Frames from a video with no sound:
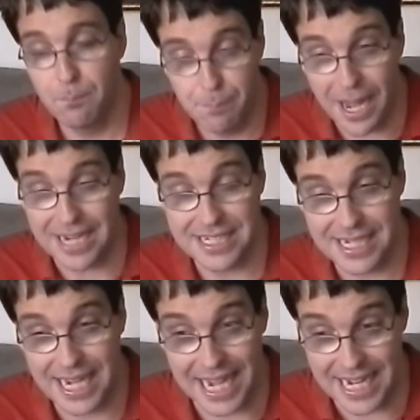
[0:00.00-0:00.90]
But
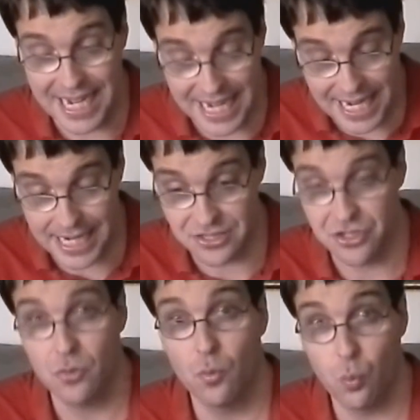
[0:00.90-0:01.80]
it
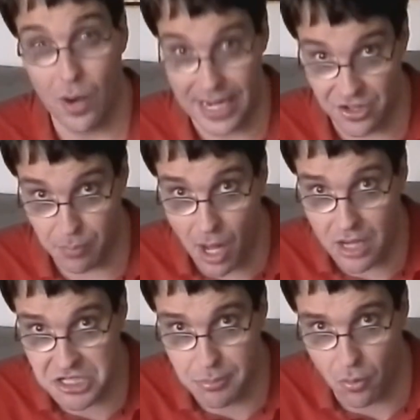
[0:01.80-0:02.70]
is what is
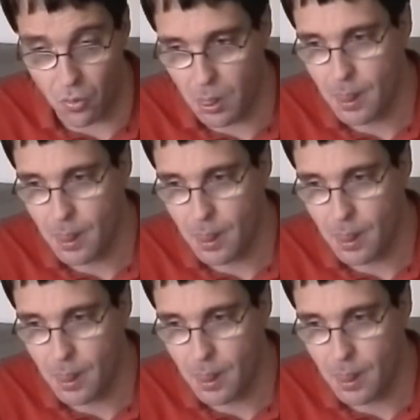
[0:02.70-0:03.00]
possible.